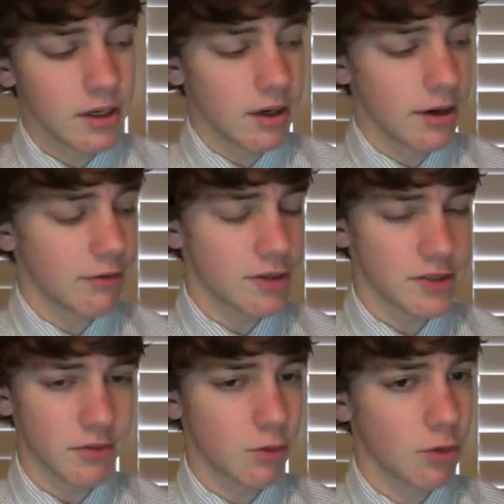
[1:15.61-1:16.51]
First
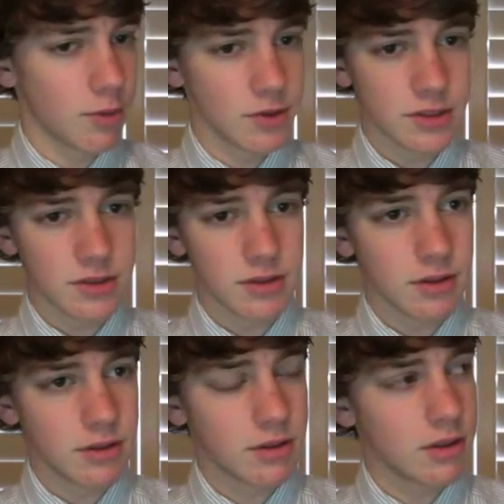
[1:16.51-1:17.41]
and foremost,
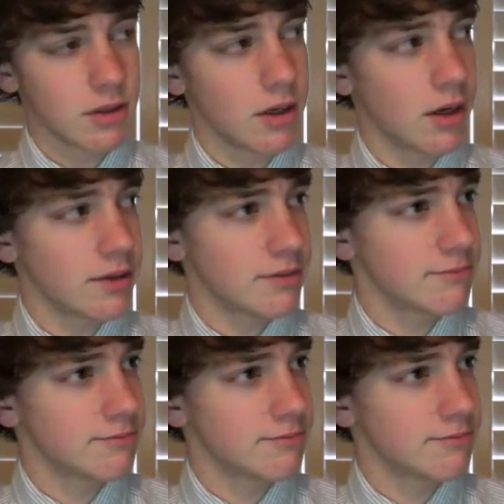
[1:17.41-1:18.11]
by